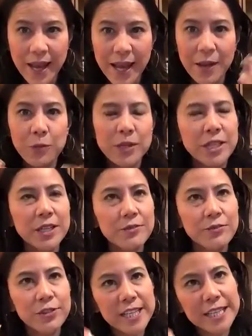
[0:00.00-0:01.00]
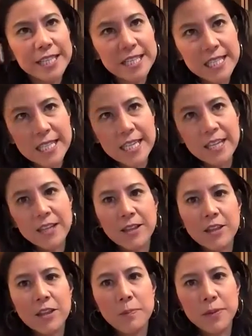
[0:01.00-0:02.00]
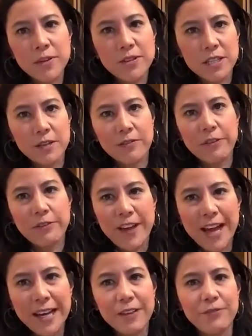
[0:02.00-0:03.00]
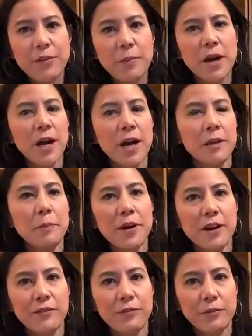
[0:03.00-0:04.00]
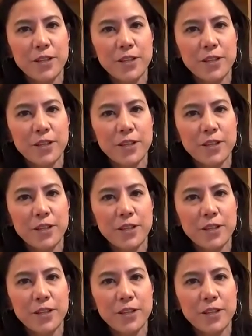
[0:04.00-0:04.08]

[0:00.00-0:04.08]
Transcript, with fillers: and we don't really see the beauty of the valley from high above.